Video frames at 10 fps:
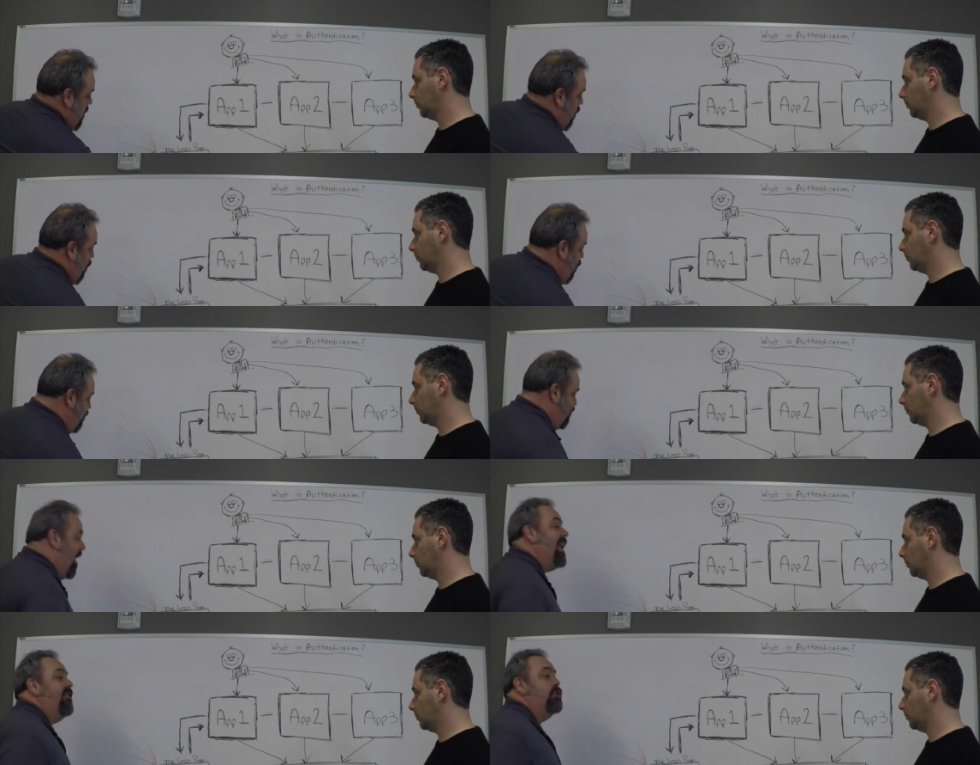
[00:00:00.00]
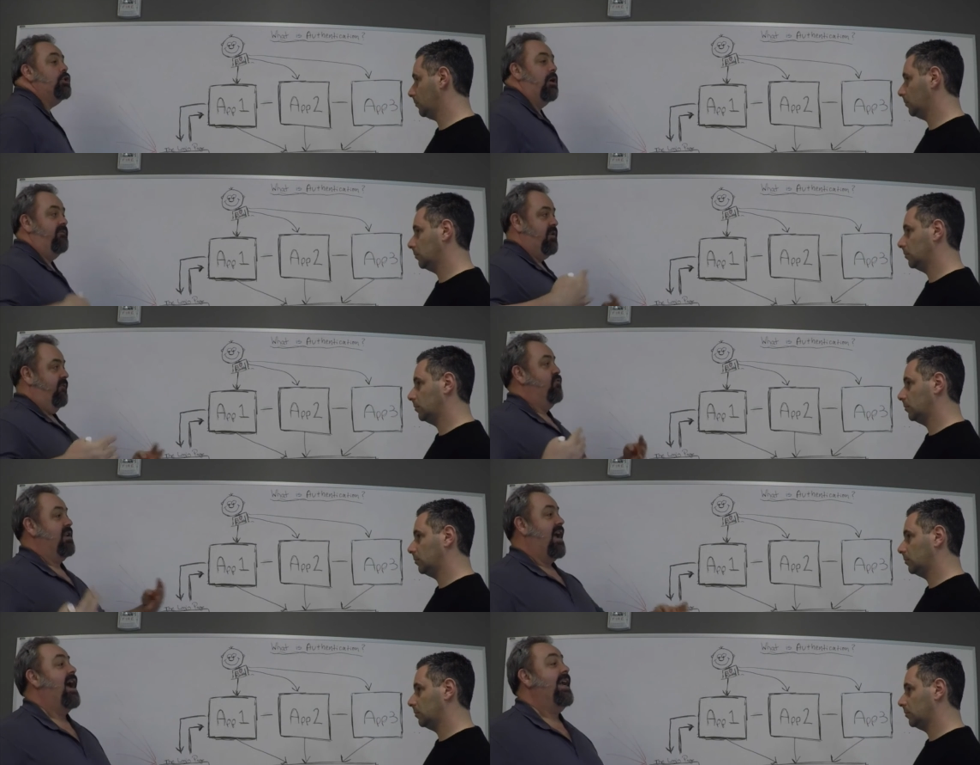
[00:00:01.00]
Speaker 1: a whole range of
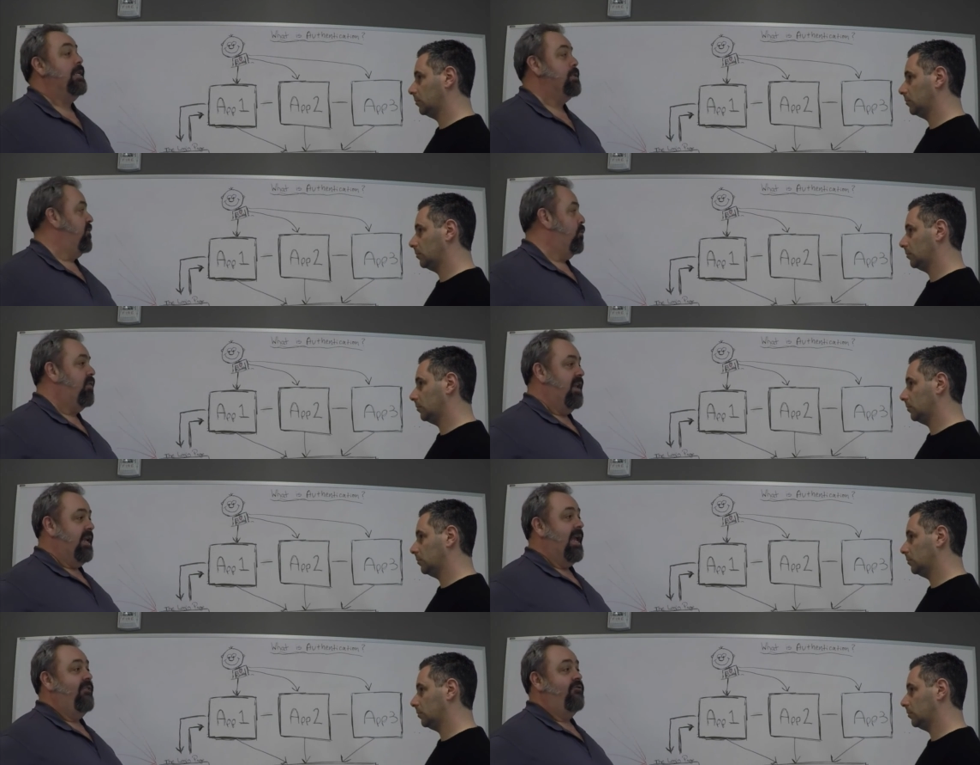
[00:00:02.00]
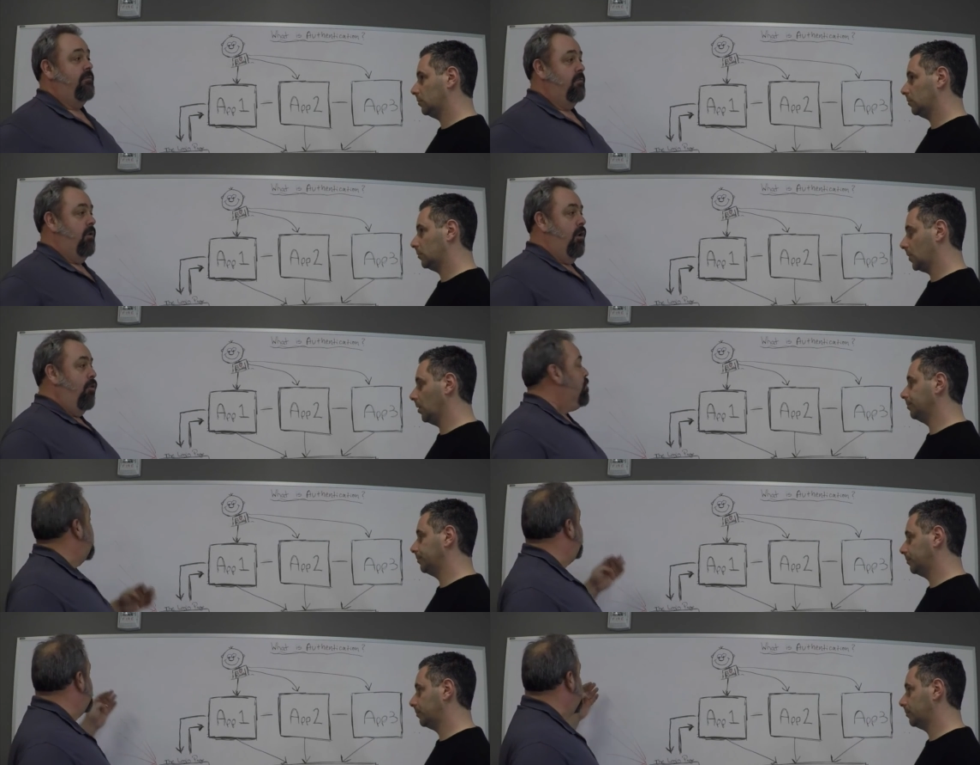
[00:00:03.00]
different kinds of authentication yeah. or
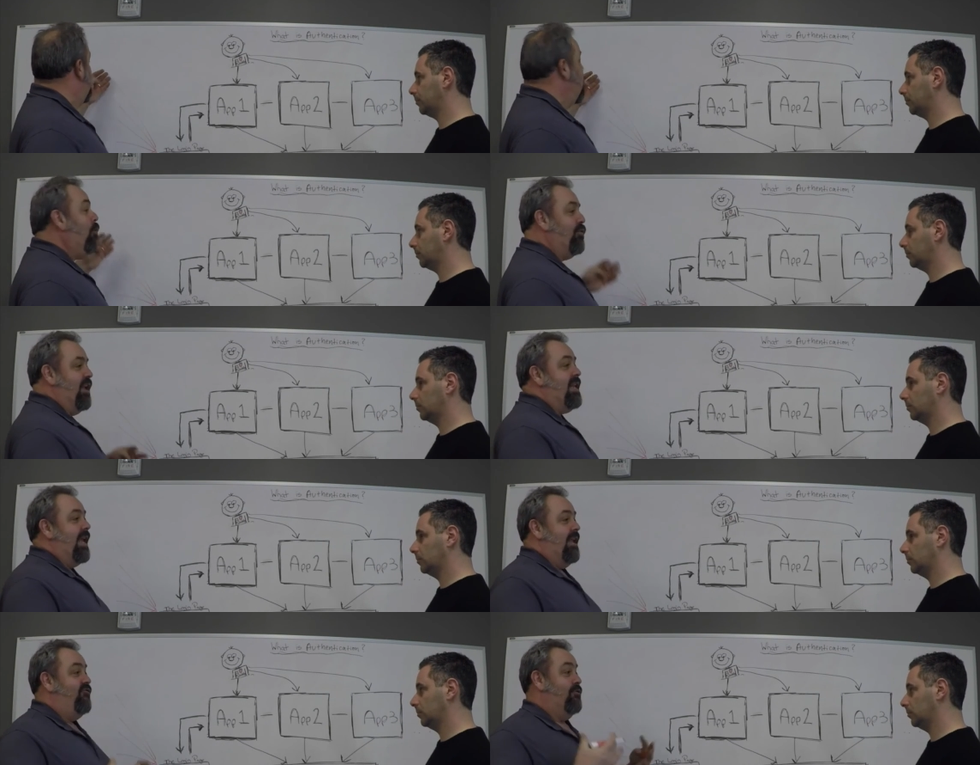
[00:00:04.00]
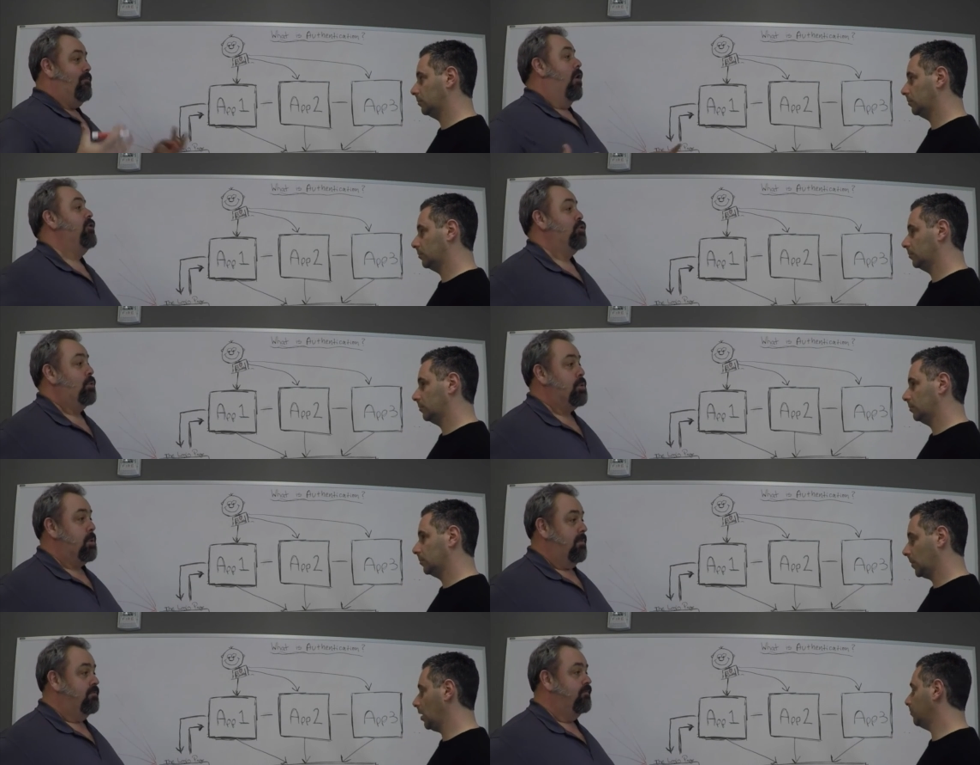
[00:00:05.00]
different authentication
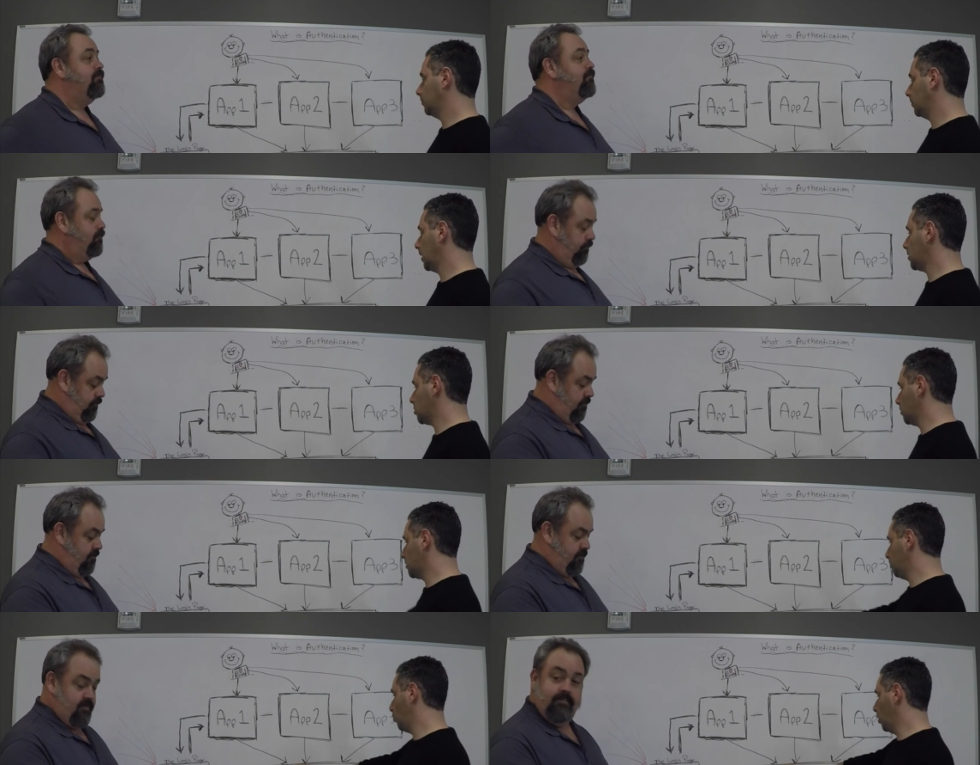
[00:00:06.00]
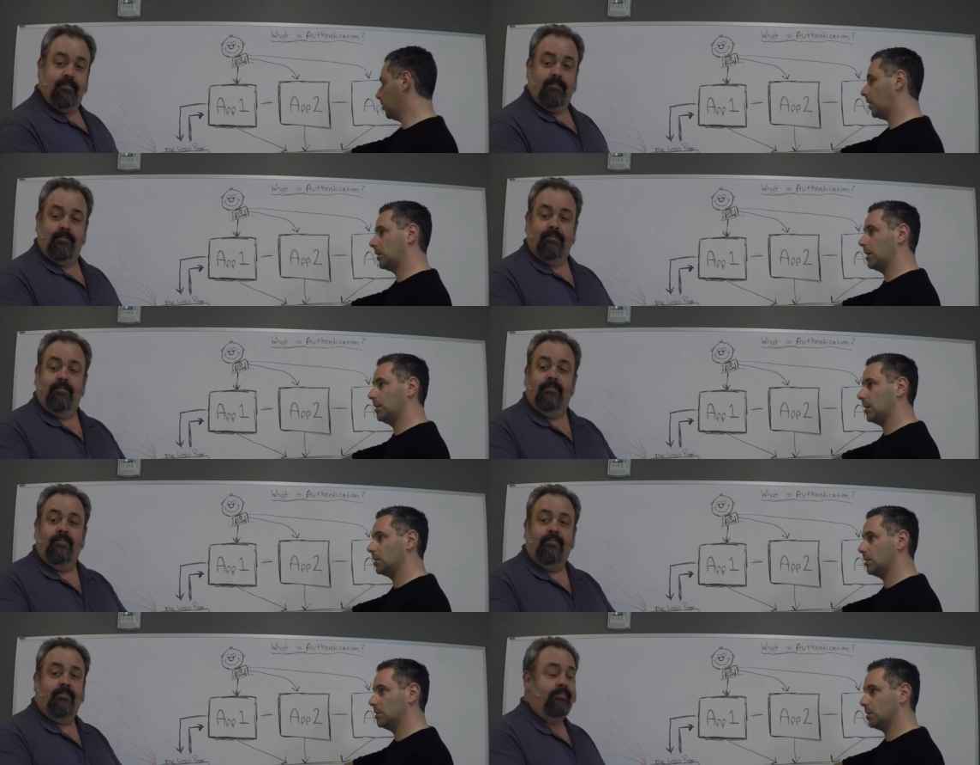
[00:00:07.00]
modules.
Speaker 2: Yeah. And so it's important that the
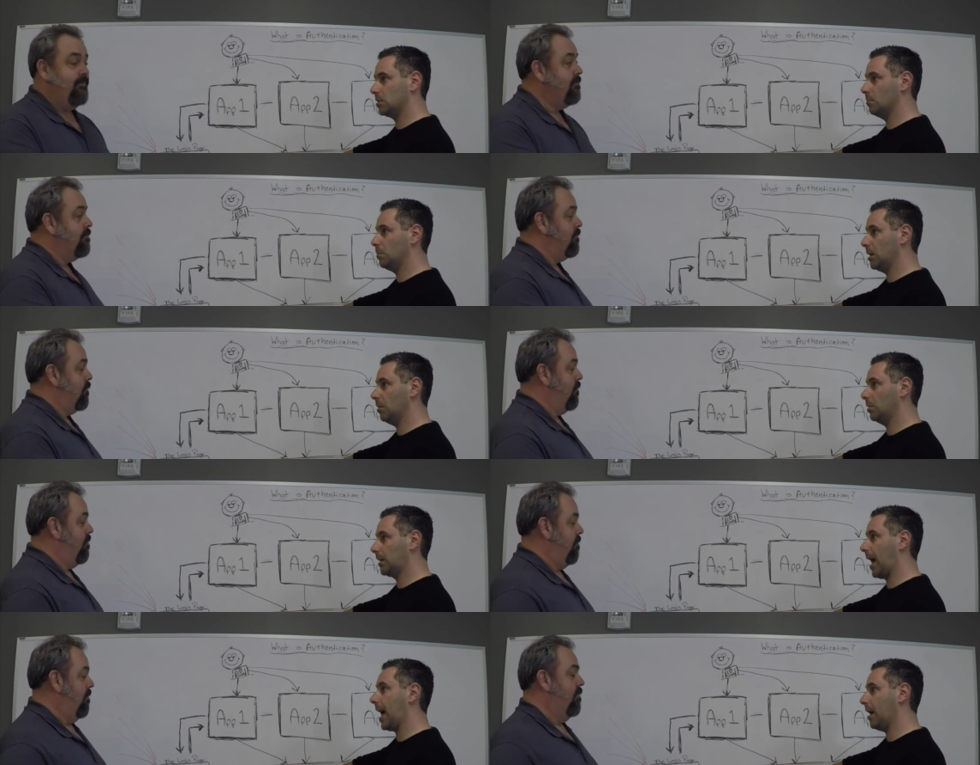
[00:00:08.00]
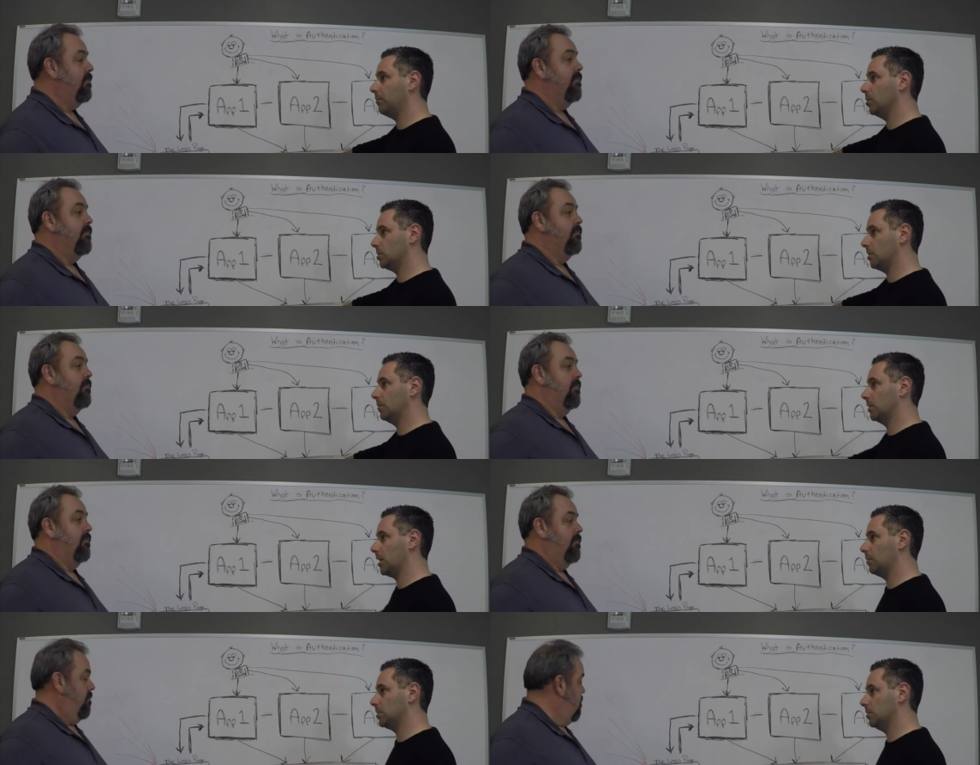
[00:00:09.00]
identity system be able to have those different
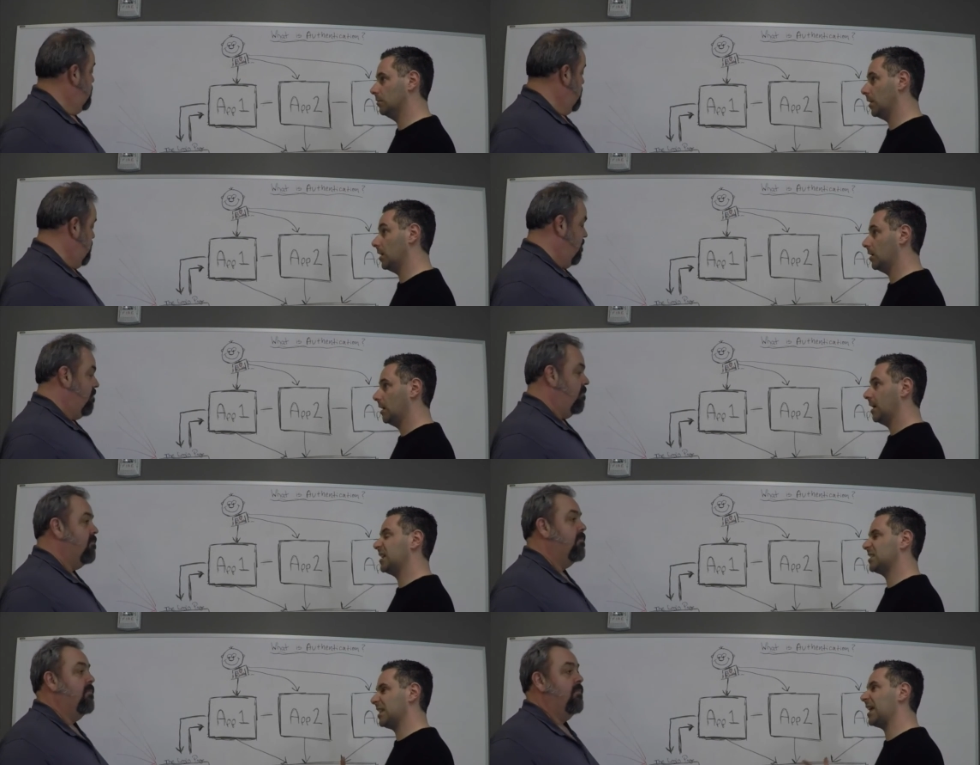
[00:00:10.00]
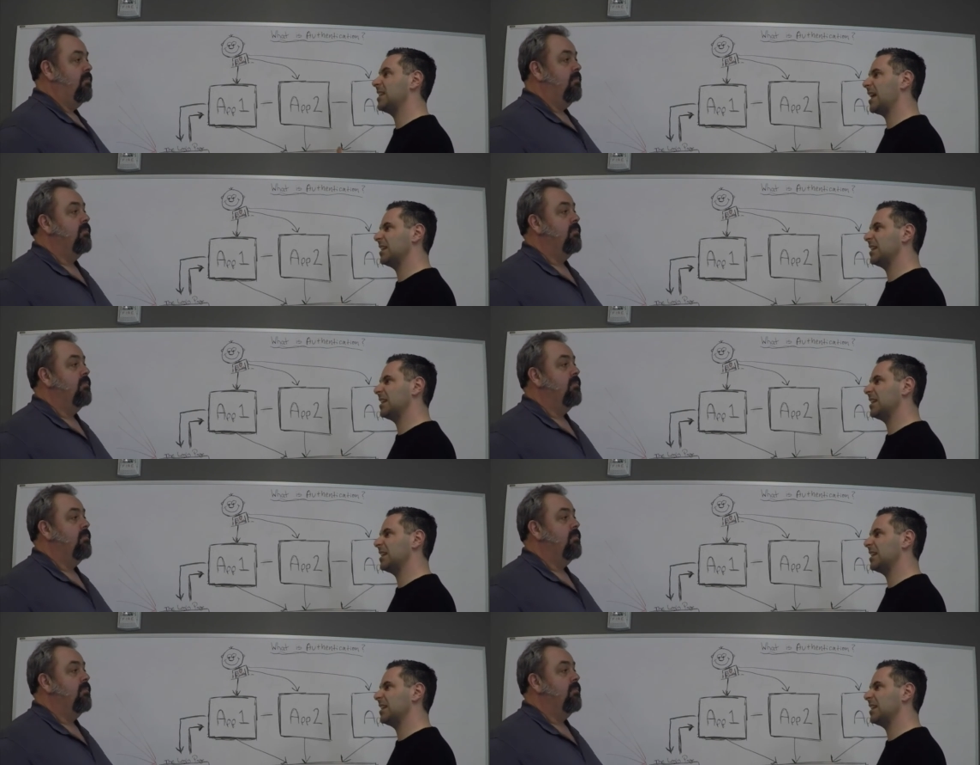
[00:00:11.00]
types of uh, that that